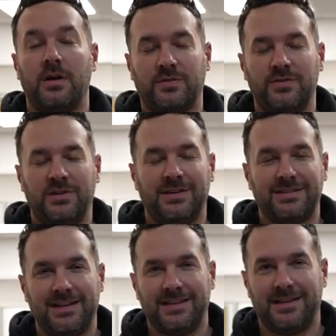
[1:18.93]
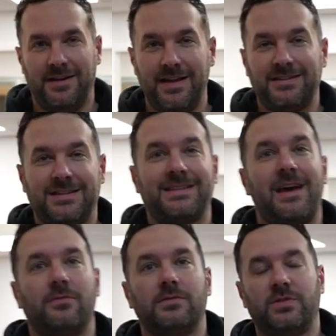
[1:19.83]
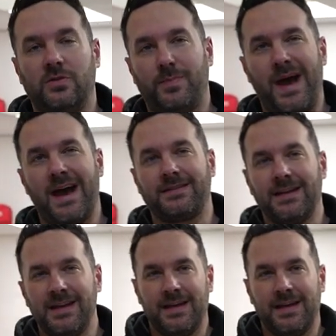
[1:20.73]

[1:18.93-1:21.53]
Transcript: So as you can see, they don't actually sound too bad.